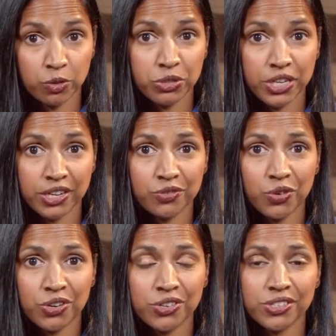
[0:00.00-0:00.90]
protective
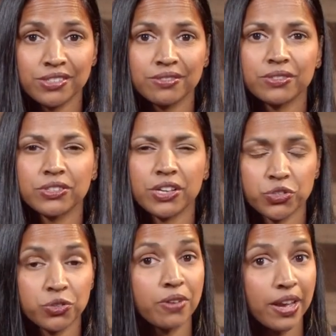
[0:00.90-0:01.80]
orders,
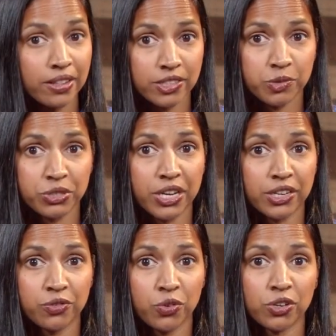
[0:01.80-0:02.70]
sexual violence
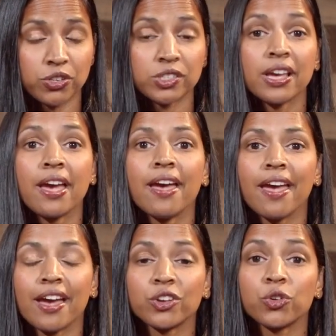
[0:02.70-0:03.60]
protective orders,
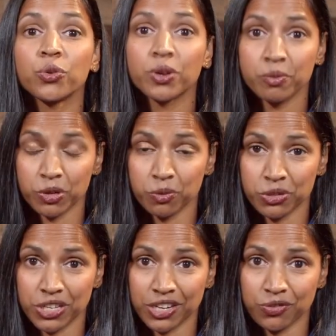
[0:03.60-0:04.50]
and criminal
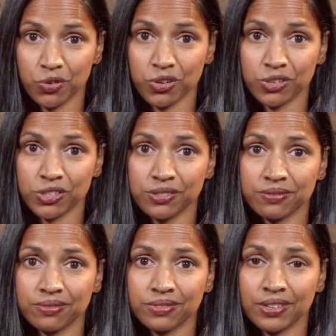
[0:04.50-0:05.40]
protective orders.
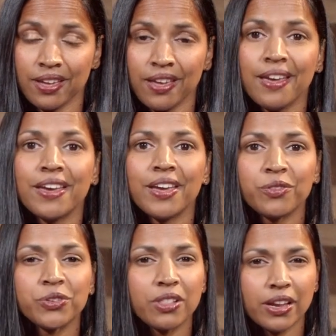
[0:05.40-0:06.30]

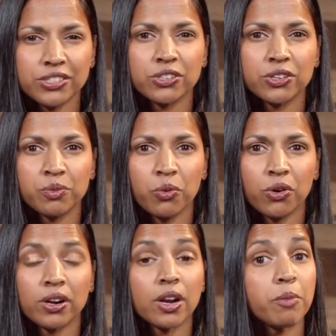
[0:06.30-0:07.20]
If you'd like to learn
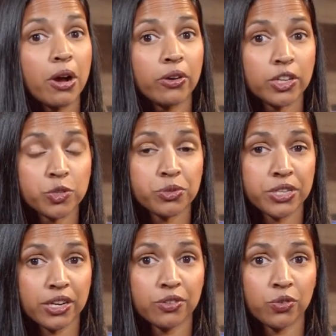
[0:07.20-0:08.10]
more about each
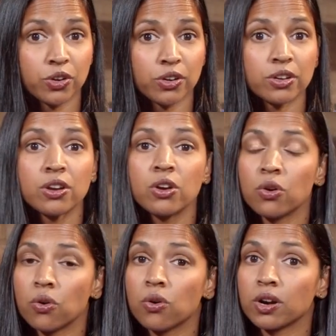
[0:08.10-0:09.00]
protective order
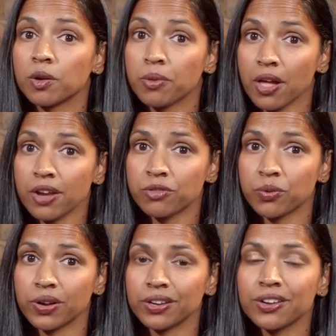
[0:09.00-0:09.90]
or apply for
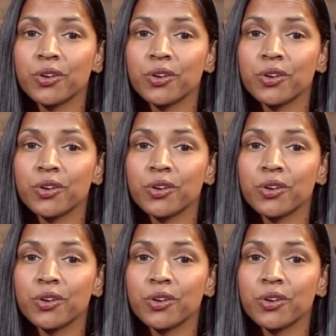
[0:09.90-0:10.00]
one,